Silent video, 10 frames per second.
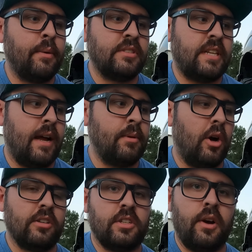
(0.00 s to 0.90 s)
it was time
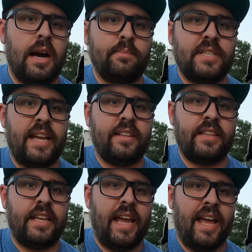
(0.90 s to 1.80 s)
to also
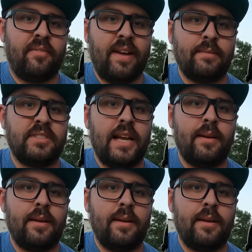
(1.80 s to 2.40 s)
update the NFAB